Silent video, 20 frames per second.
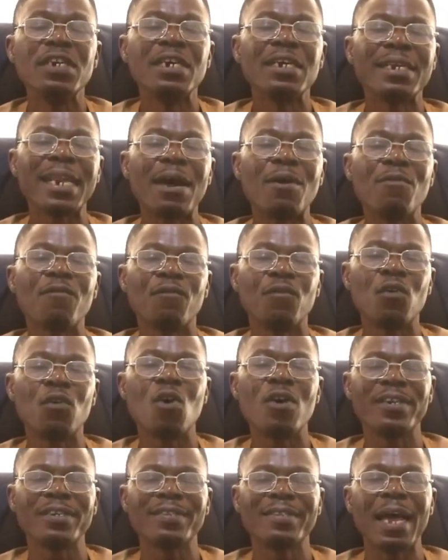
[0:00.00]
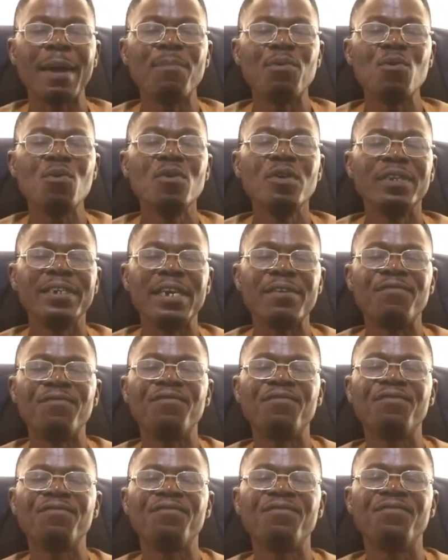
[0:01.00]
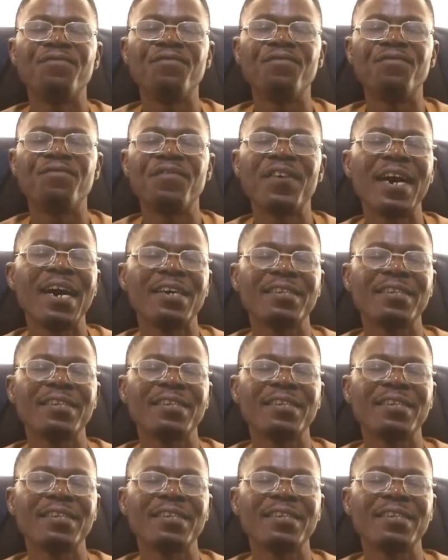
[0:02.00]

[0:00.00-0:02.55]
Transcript: Now, for example, the fa